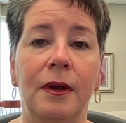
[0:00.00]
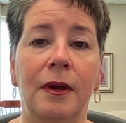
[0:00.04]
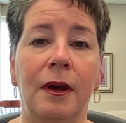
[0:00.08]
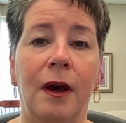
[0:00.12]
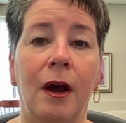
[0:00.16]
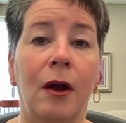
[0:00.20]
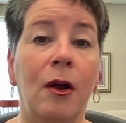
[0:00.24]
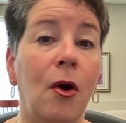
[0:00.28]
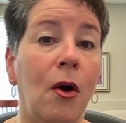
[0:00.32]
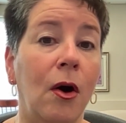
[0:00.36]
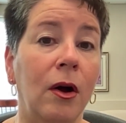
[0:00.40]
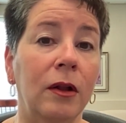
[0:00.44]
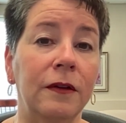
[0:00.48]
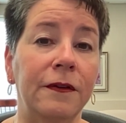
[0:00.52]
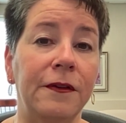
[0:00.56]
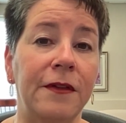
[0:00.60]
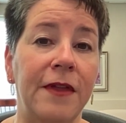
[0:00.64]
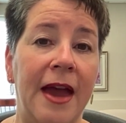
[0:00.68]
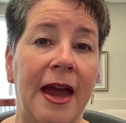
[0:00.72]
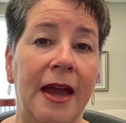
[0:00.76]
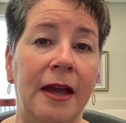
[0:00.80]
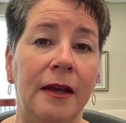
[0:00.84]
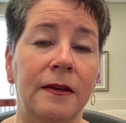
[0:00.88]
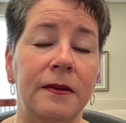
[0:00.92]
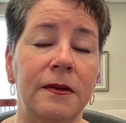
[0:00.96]
a call of
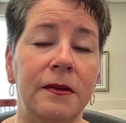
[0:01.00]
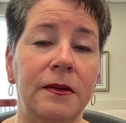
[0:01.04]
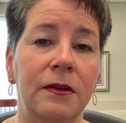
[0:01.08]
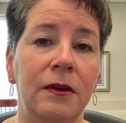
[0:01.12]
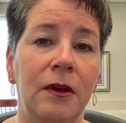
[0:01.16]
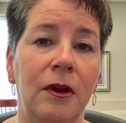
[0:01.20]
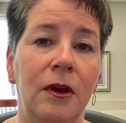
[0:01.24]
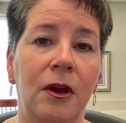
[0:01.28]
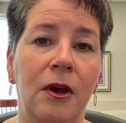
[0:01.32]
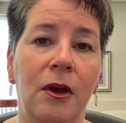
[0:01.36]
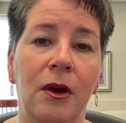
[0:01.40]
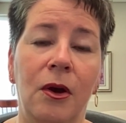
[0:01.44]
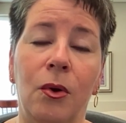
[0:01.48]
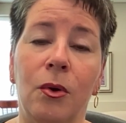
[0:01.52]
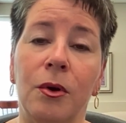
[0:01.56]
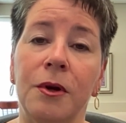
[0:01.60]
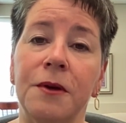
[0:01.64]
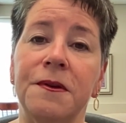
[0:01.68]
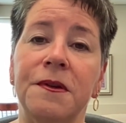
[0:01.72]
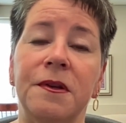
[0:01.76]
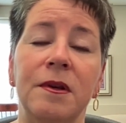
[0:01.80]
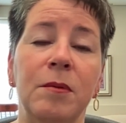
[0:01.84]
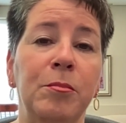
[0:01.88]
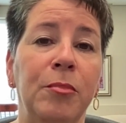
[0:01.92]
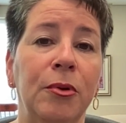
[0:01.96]
thanks, or a
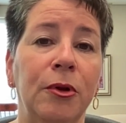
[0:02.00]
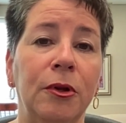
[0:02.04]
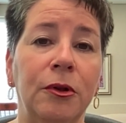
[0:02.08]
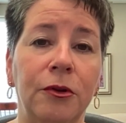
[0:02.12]
simple